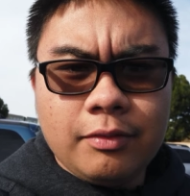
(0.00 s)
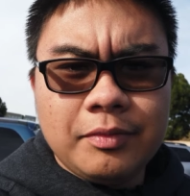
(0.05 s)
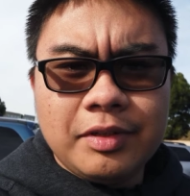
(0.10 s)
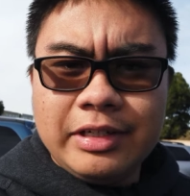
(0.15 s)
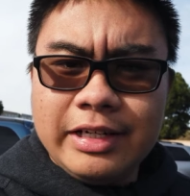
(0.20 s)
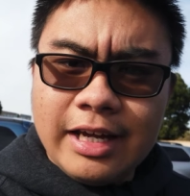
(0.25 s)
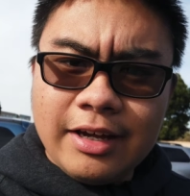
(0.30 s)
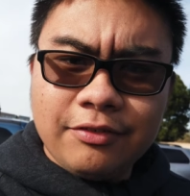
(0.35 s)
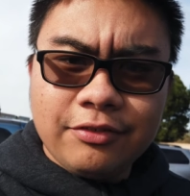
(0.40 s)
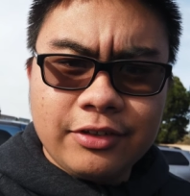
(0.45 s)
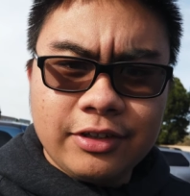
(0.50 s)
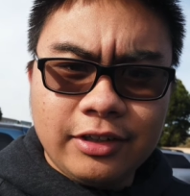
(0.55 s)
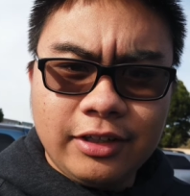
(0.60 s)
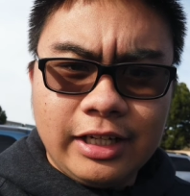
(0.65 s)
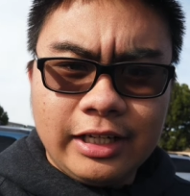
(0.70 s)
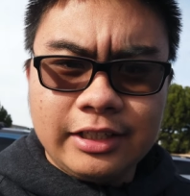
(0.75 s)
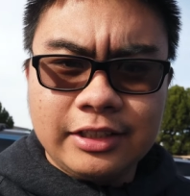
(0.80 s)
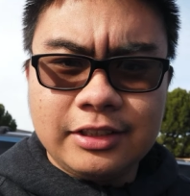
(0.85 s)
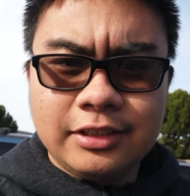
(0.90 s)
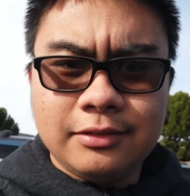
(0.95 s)
from the Neff
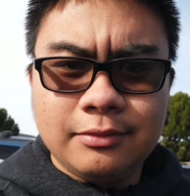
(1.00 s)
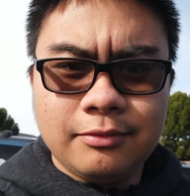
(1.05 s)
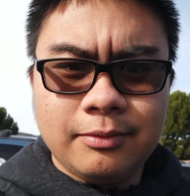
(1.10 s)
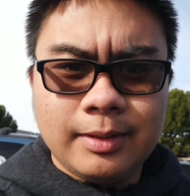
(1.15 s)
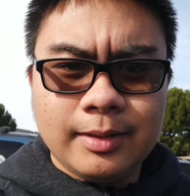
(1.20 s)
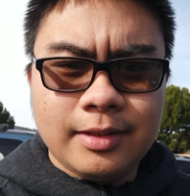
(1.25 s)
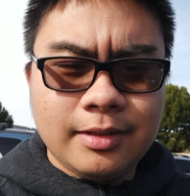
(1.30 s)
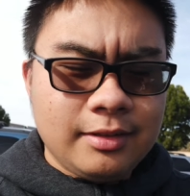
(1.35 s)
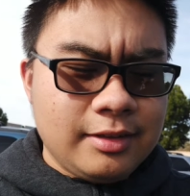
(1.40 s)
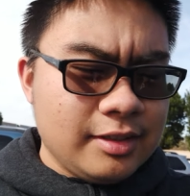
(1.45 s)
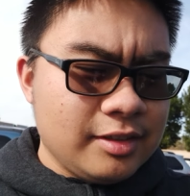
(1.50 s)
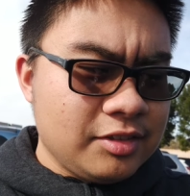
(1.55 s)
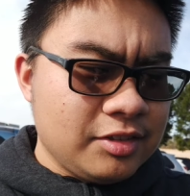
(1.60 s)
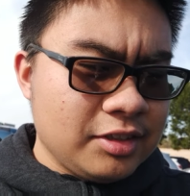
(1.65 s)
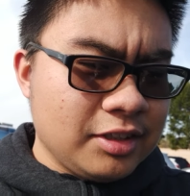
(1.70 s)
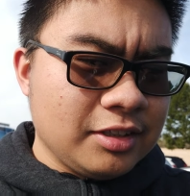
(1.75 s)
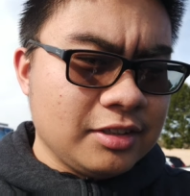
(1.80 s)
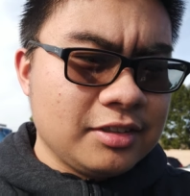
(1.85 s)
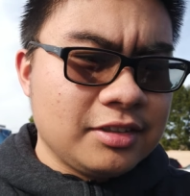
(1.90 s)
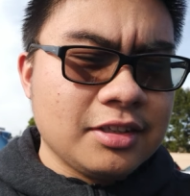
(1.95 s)
collection with
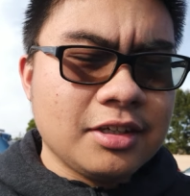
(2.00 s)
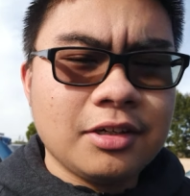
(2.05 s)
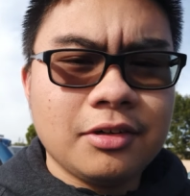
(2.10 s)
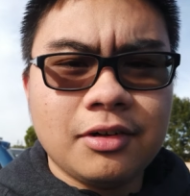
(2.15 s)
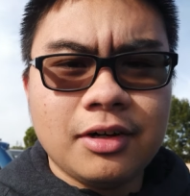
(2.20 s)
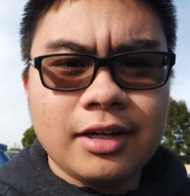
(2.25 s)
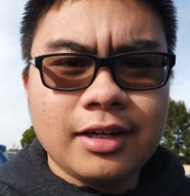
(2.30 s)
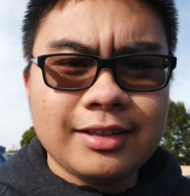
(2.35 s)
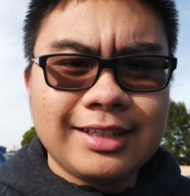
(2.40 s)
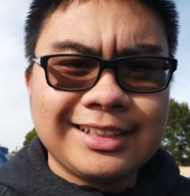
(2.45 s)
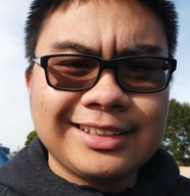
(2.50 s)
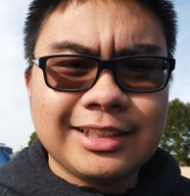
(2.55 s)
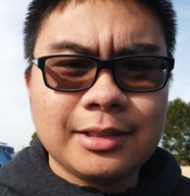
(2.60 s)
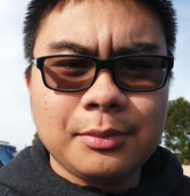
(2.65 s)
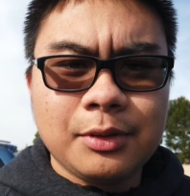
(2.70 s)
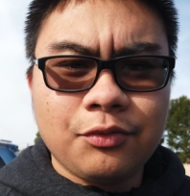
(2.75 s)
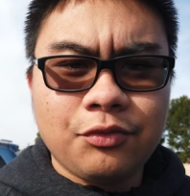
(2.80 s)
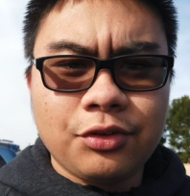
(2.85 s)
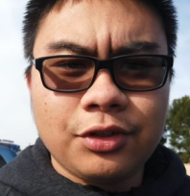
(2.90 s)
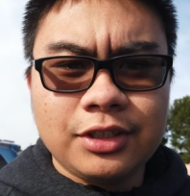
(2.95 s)
Disney. So uh, that's
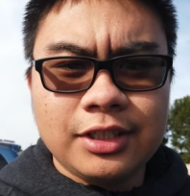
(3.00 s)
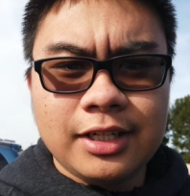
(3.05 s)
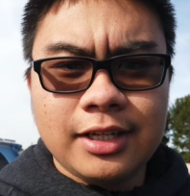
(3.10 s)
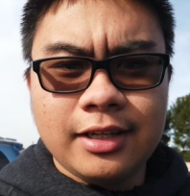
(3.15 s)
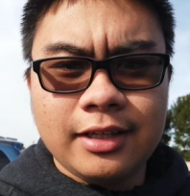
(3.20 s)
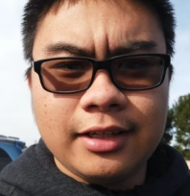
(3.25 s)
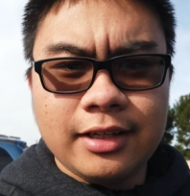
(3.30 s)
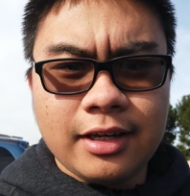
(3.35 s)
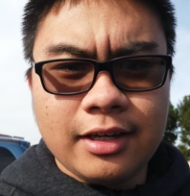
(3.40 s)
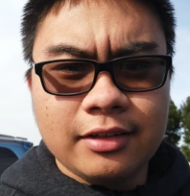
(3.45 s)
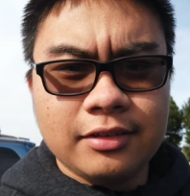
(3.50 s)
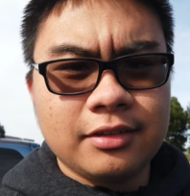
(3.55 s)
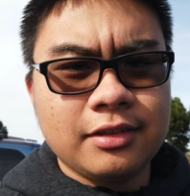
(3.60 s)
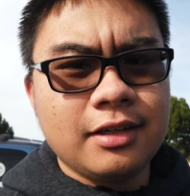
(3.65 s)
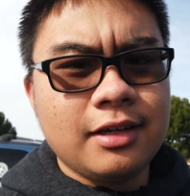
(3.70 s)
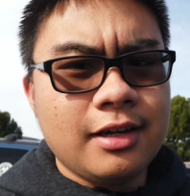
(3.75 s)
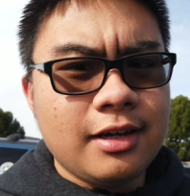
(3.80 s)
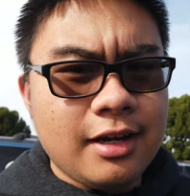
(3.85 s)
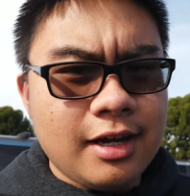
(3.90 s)
going to be for today, guys.